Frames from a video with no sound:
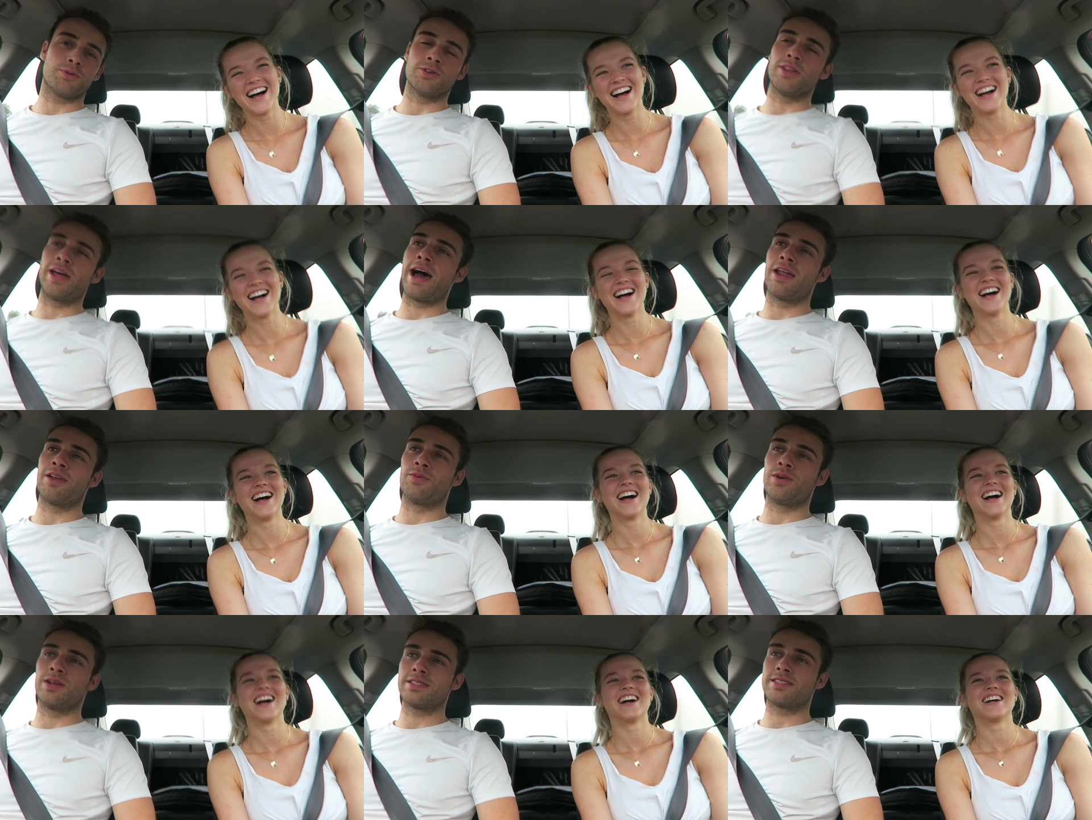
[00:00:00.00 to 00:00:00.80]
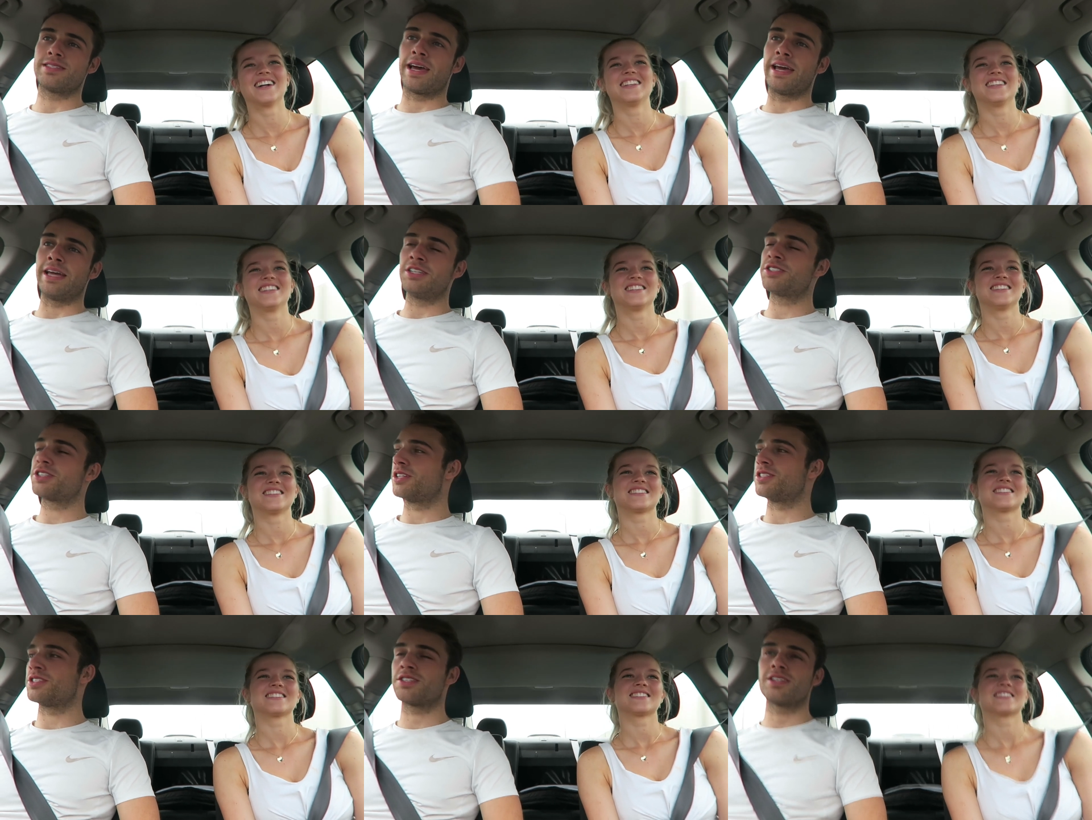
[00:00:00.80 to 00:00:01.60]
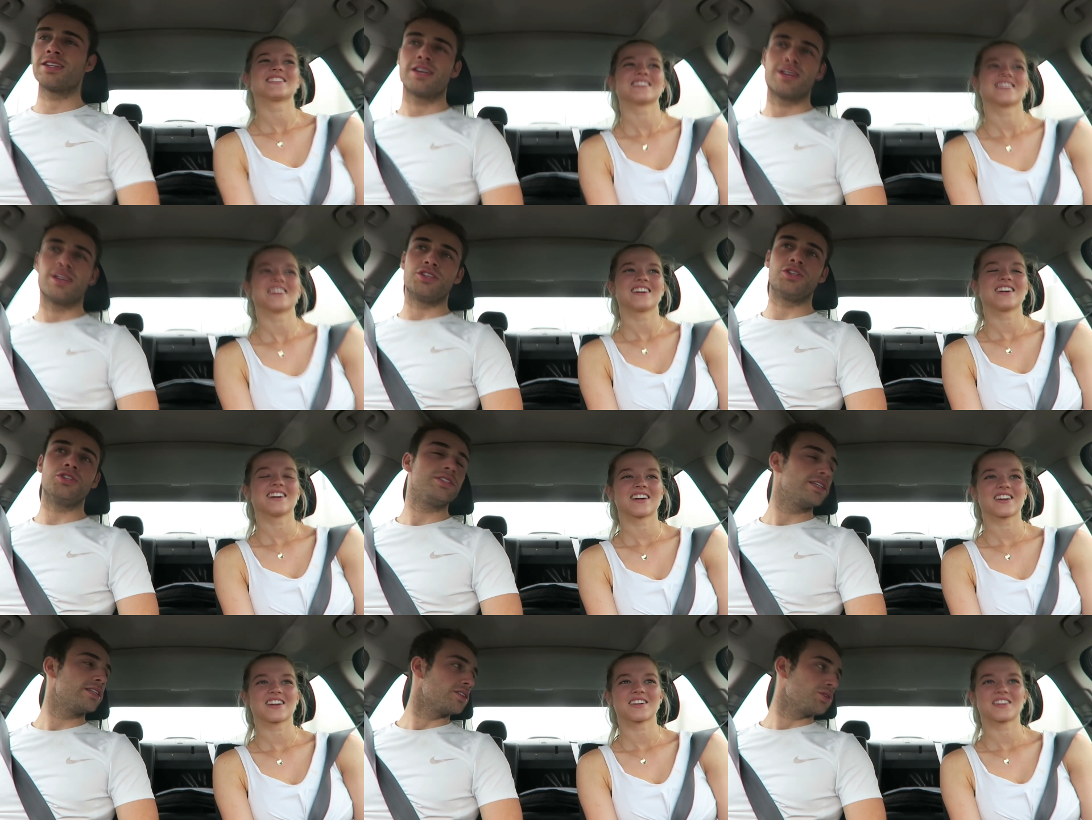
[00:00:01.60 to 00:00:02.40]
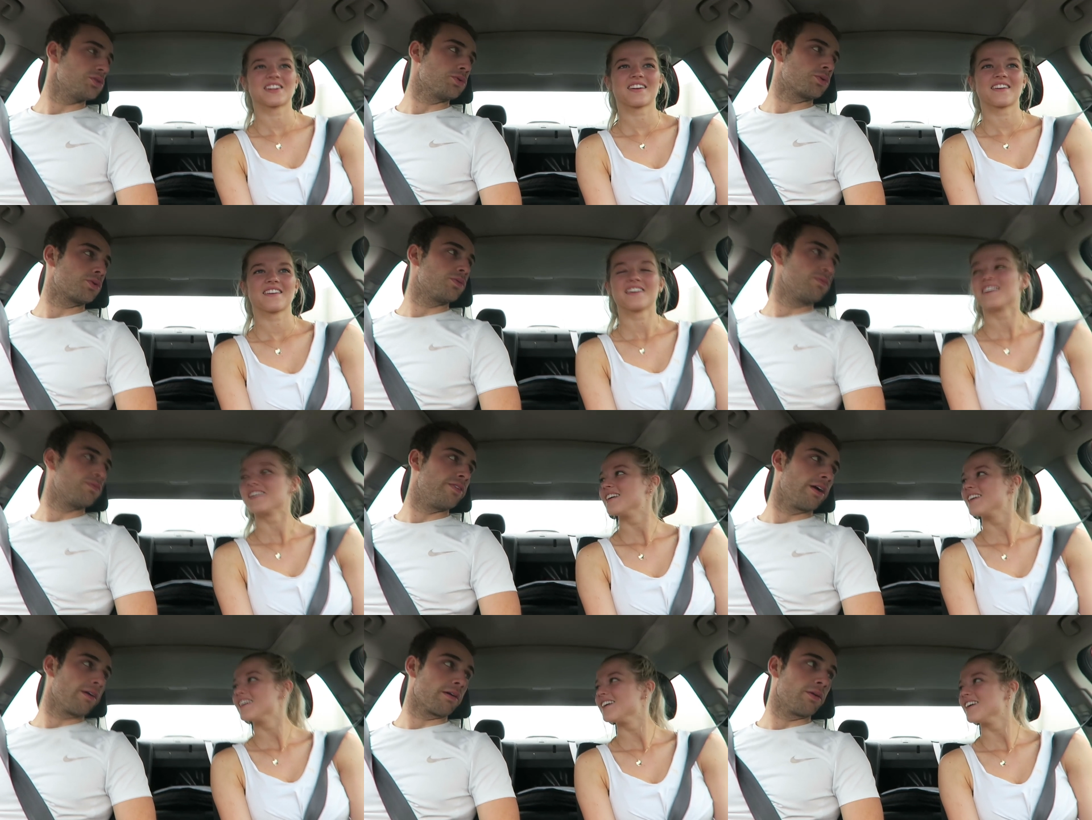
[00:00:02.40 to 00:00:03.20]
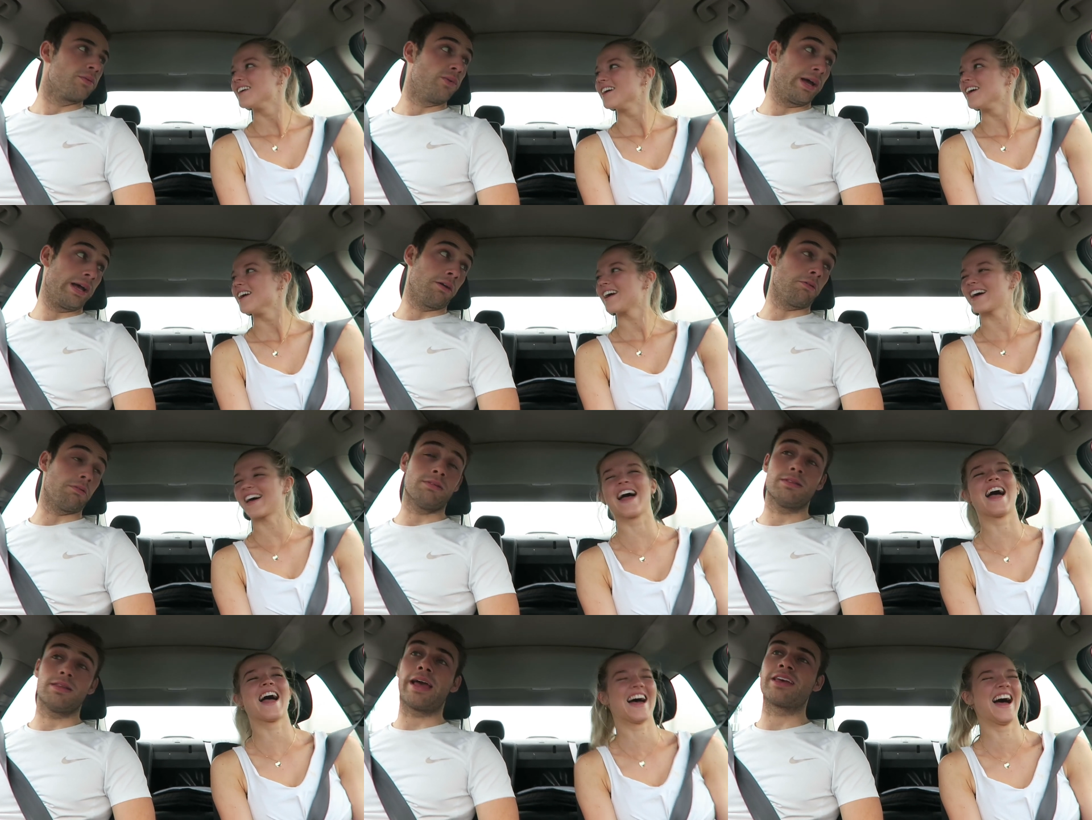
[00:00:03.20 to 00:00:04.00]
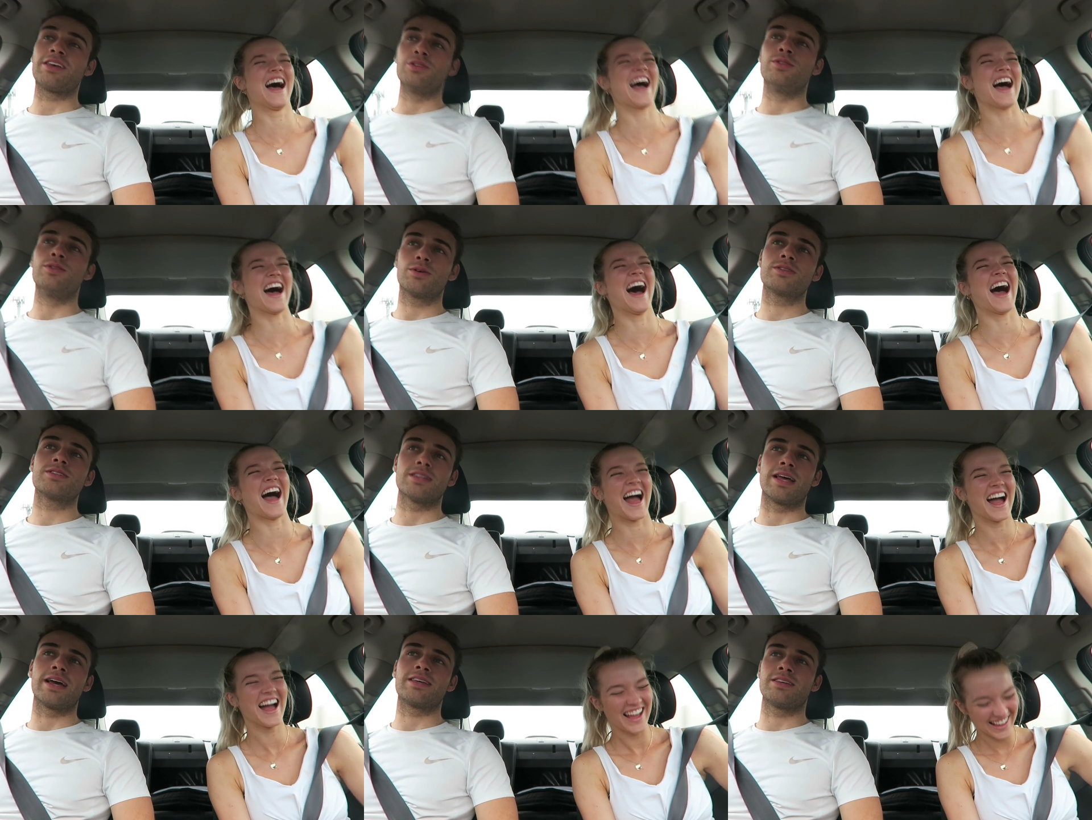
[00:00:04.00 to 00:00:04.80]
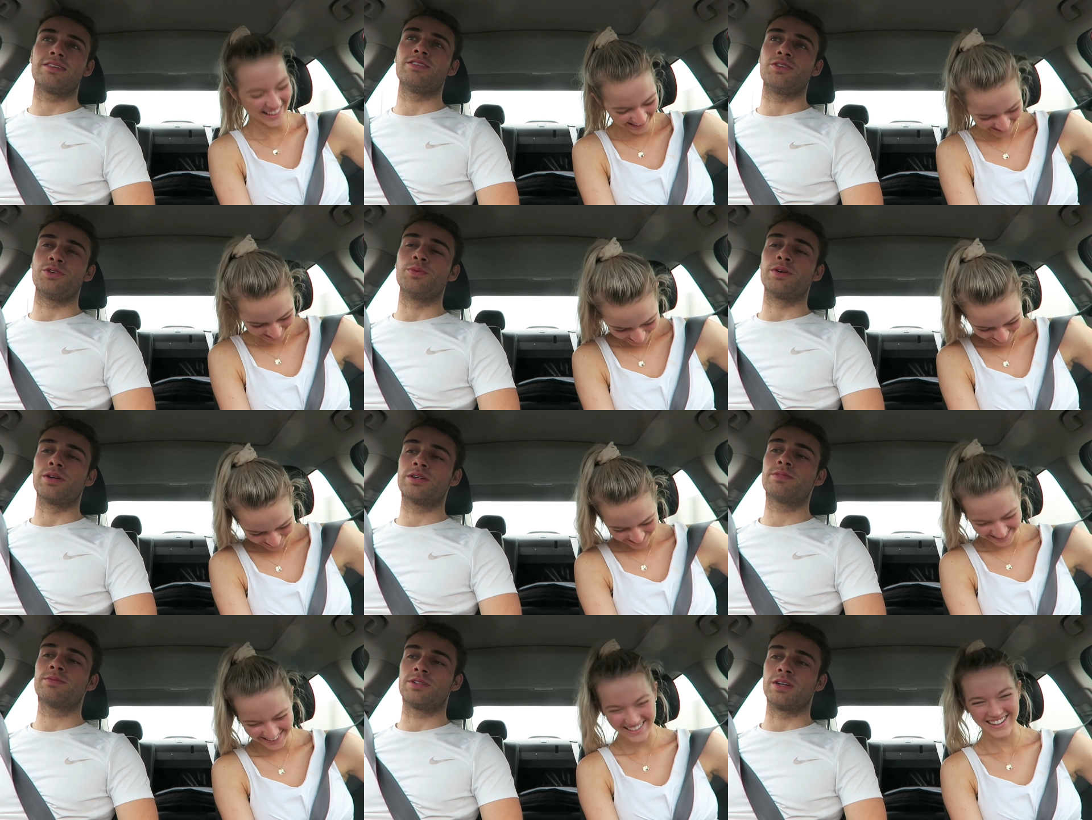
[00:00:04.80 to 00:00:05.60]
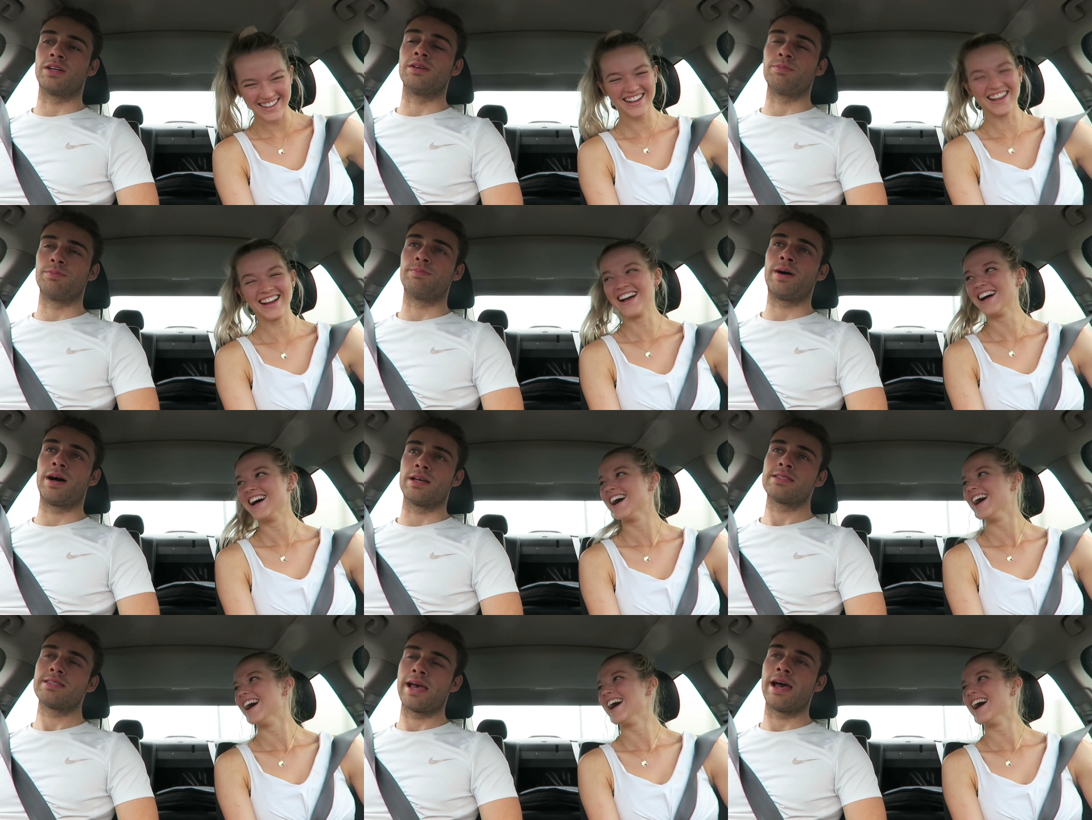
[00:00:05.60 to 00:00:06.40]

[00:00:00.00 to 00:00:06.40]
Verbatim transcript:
Speaker 1: pull out at one stage because you didn't look very well. Like you looked like you were gonna pass